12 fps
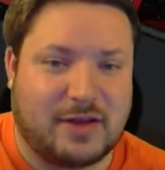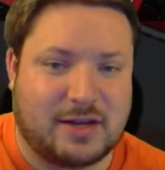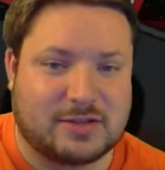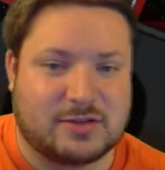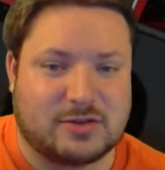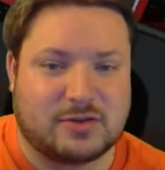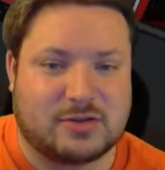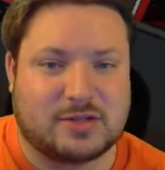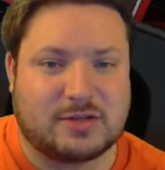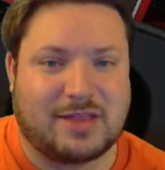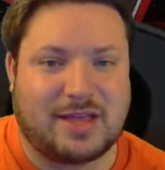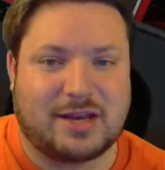
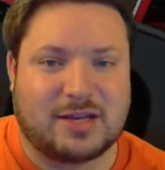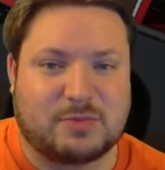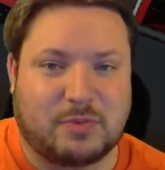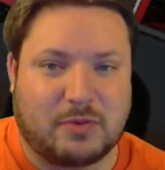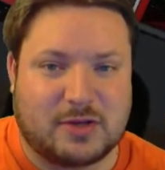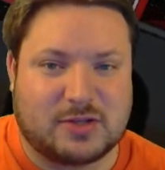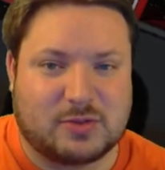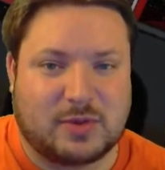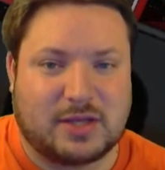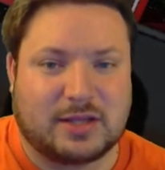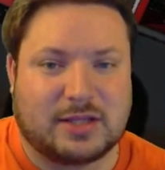inserts. That is pretty sweet.